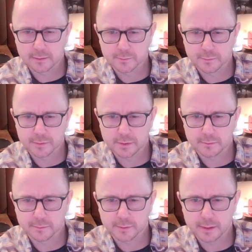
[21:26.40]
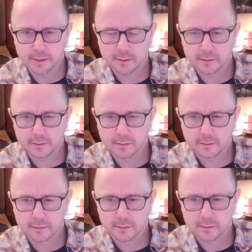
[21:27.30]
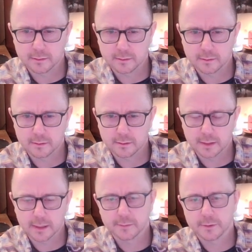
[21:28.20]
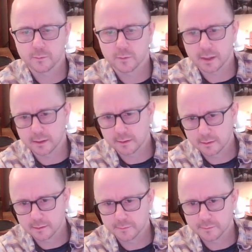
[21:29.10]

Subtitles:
Presumably, it can't be 1